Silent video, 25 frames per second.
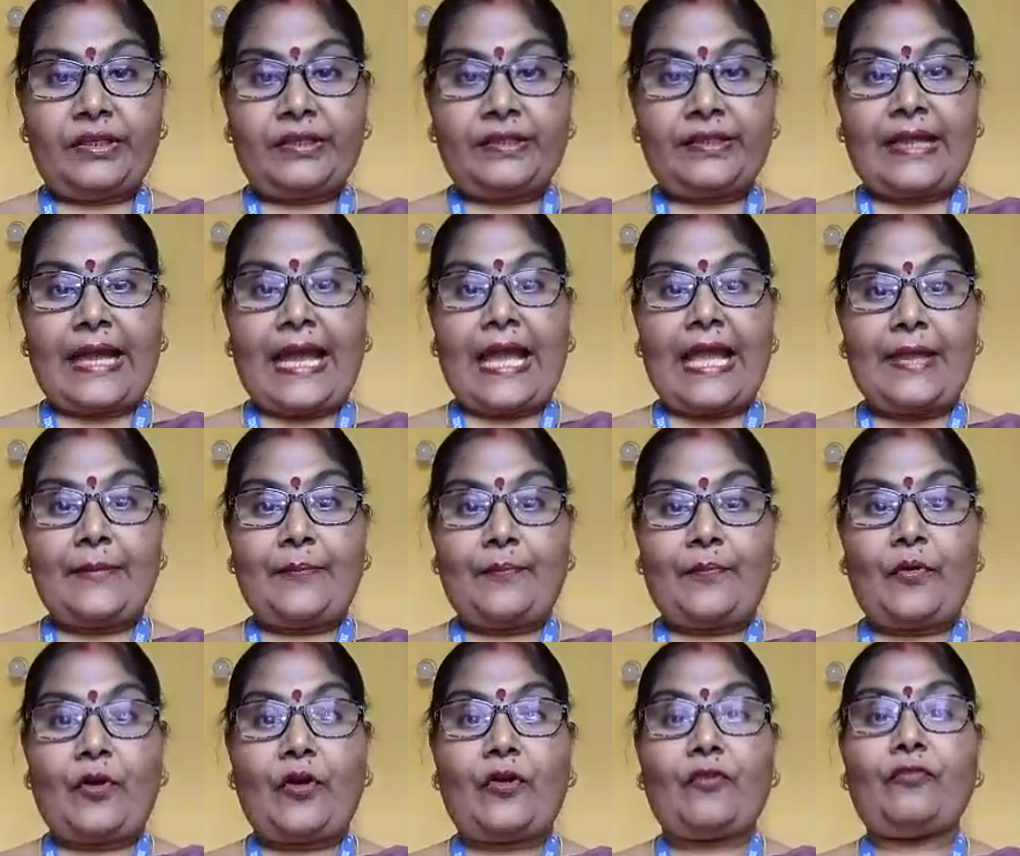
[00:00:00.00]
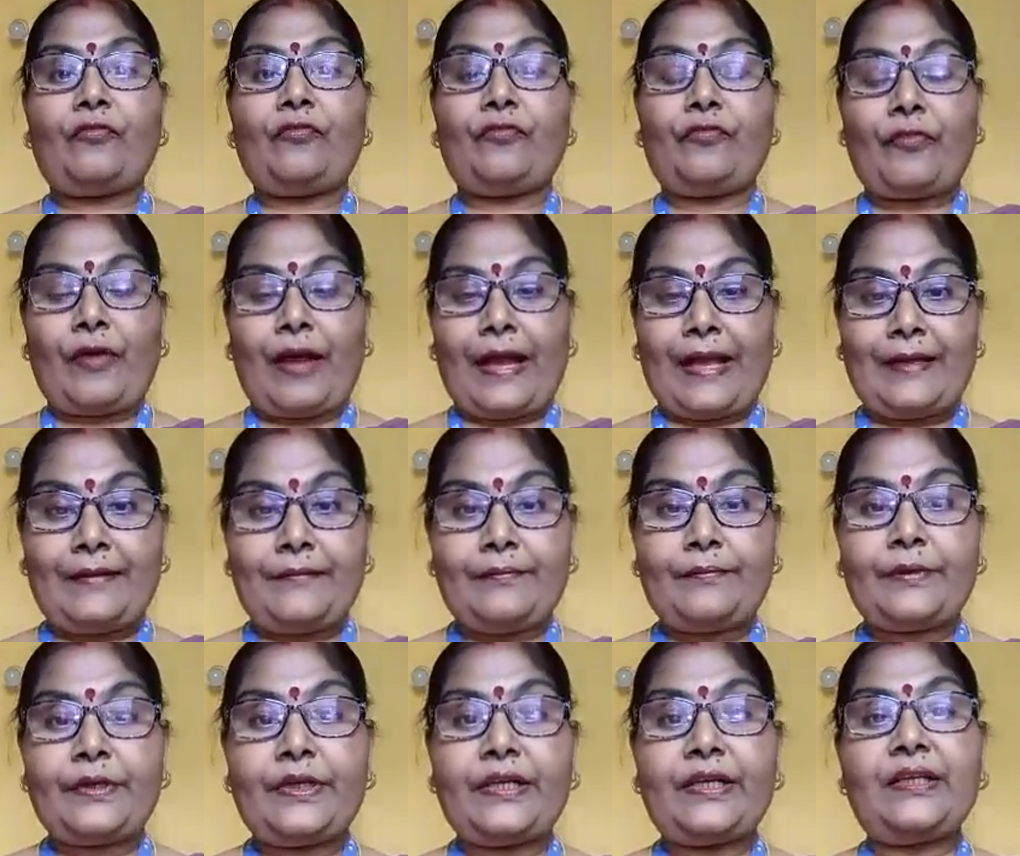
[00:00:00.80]
type of
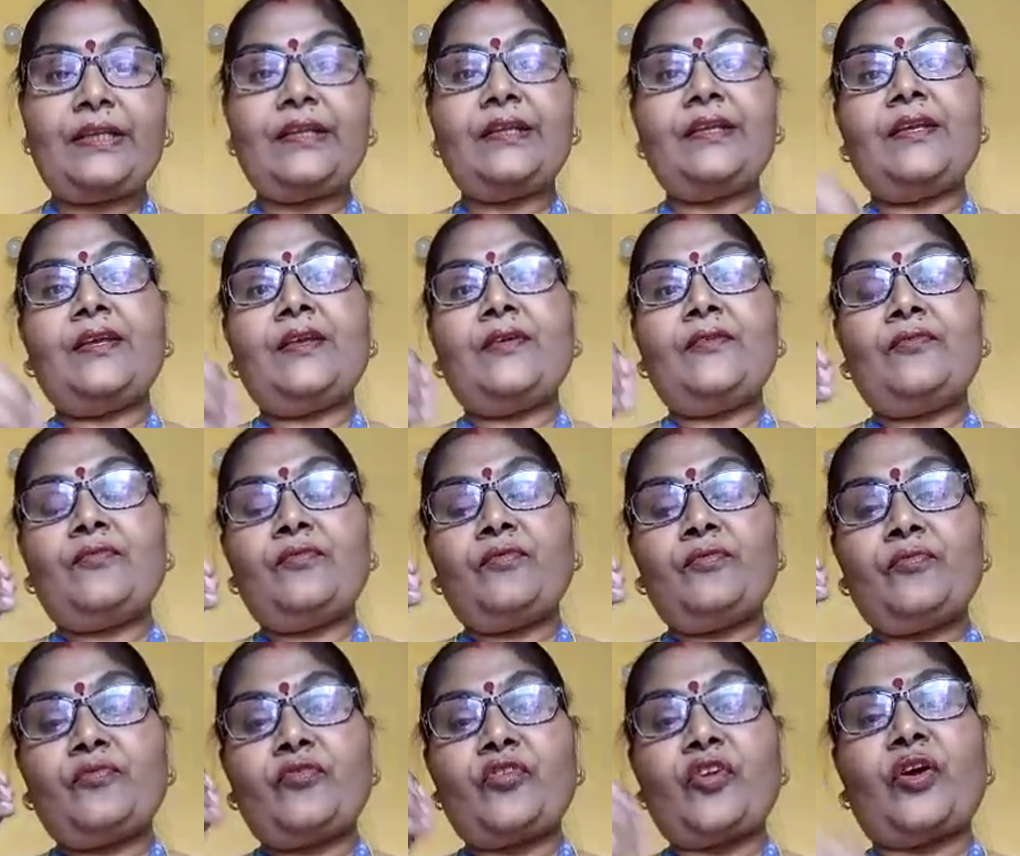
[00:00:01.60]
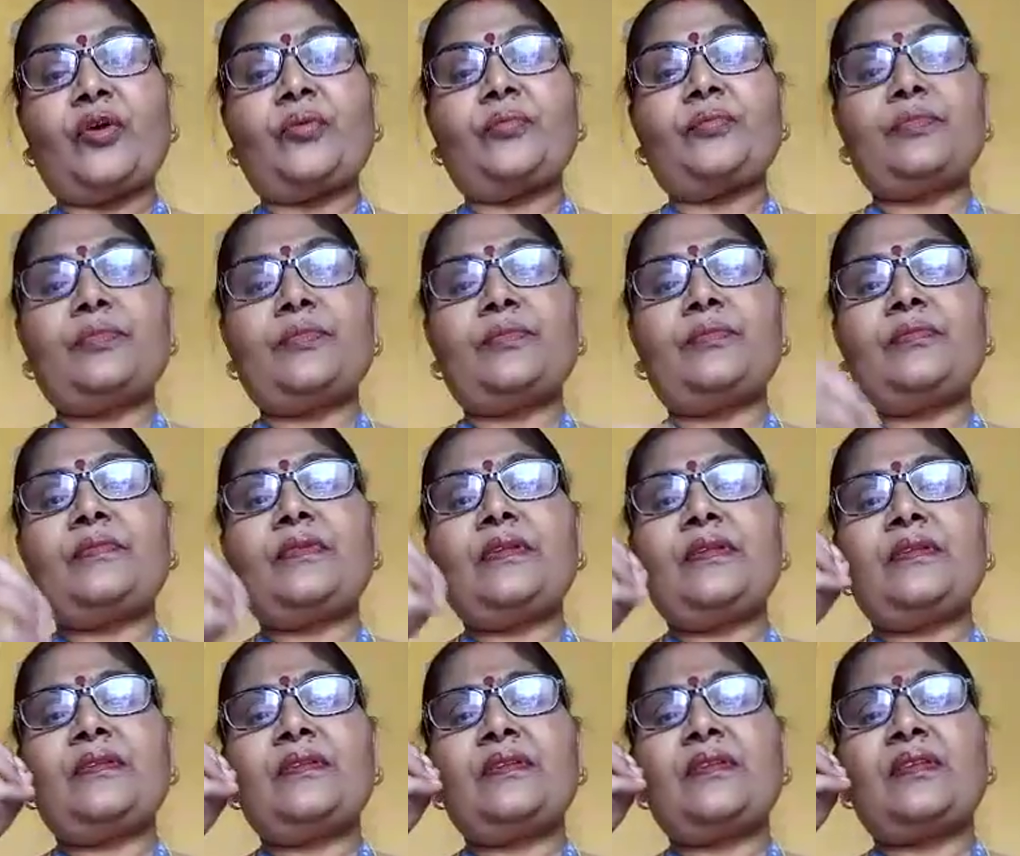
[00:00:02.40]
fiber from
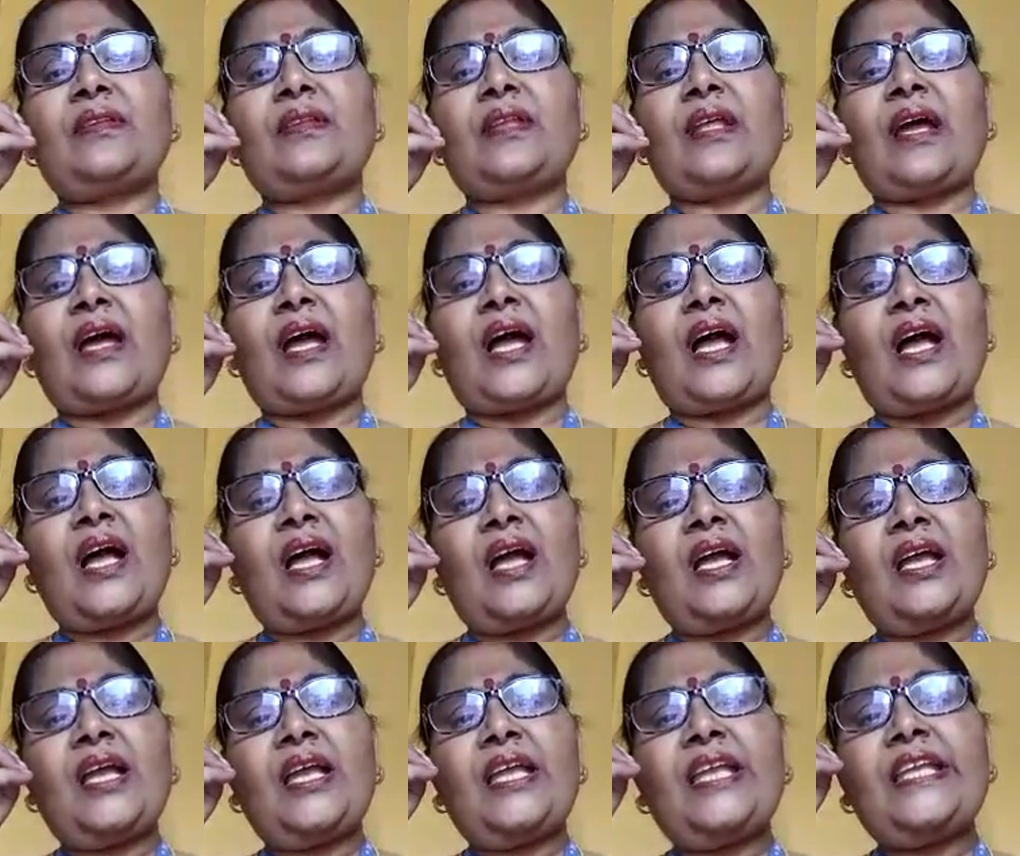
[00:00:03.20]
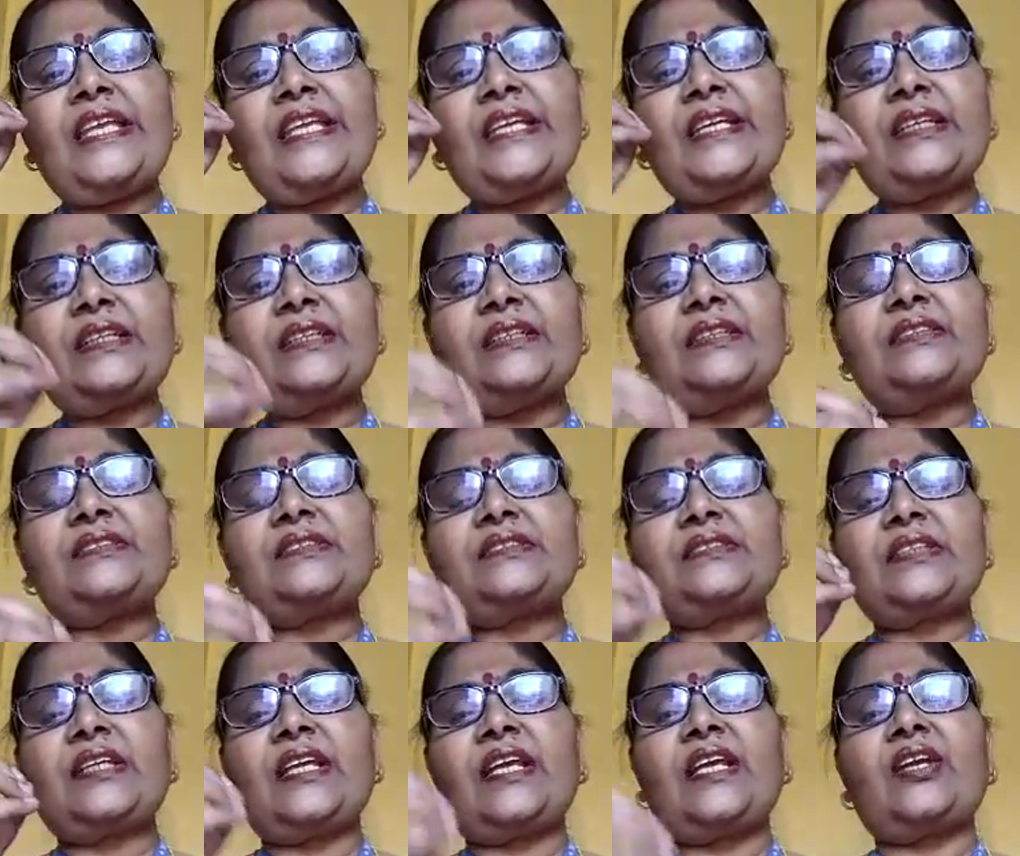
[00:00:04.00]
the
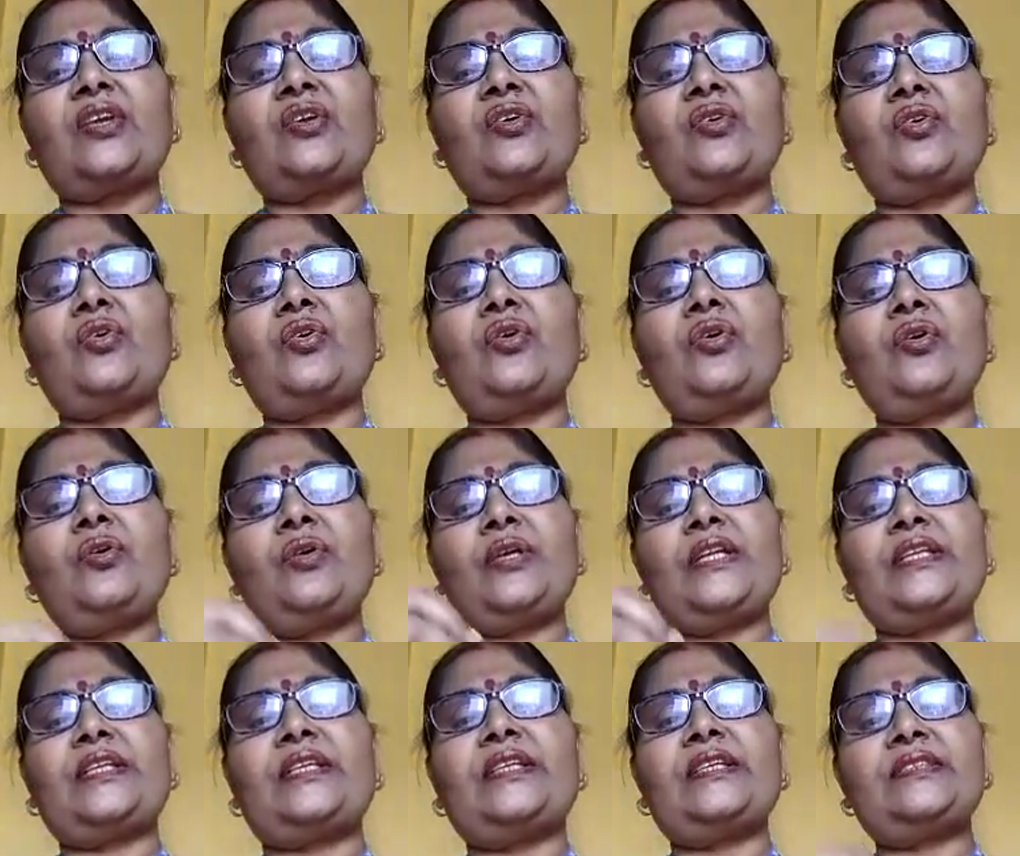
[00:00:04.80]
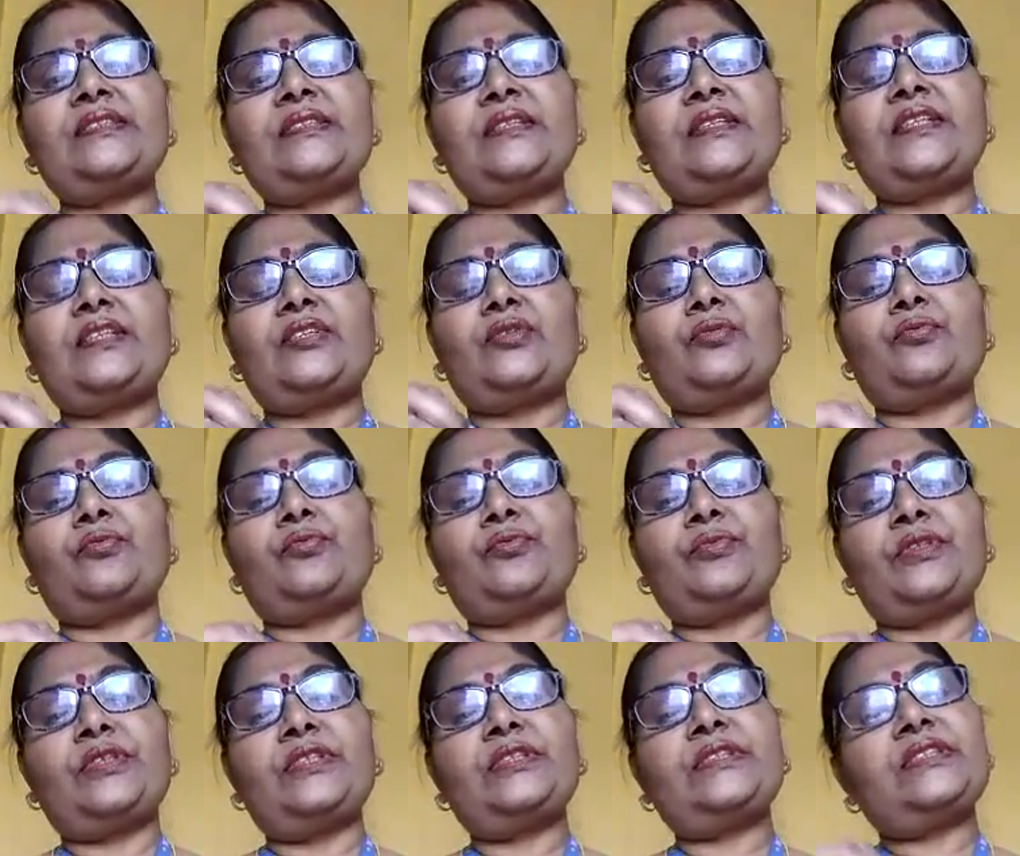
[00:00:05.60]
years ago. It
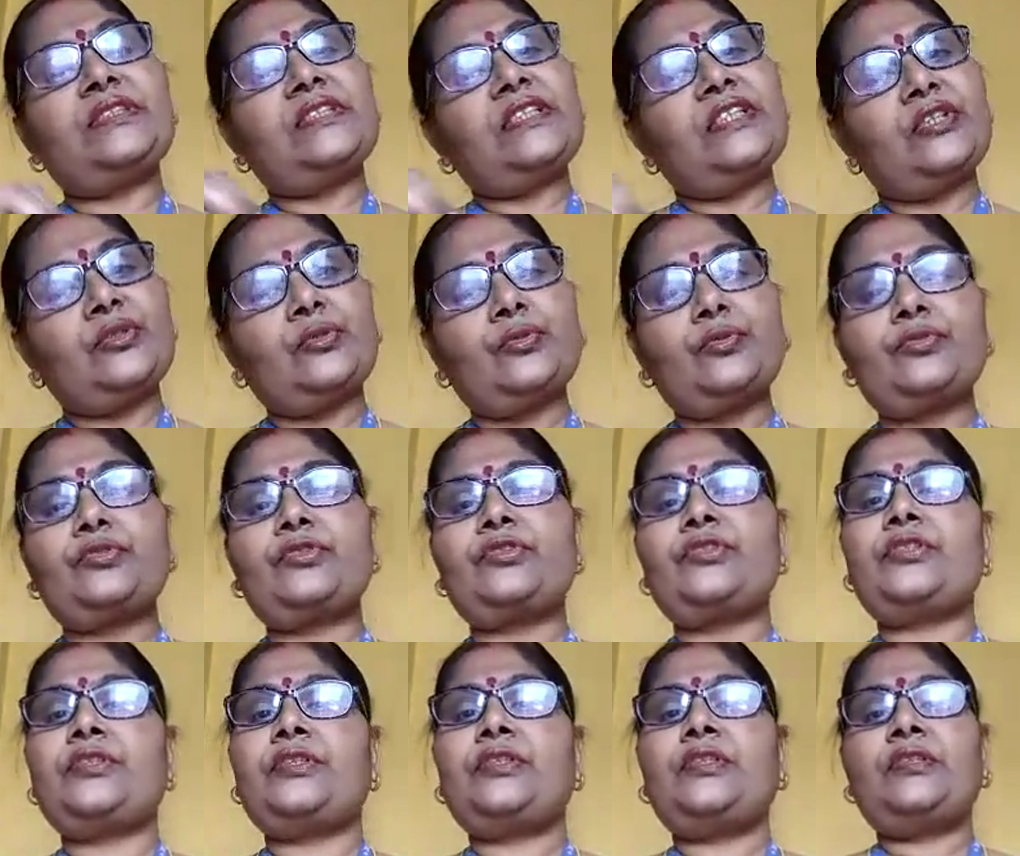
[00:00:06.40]
is used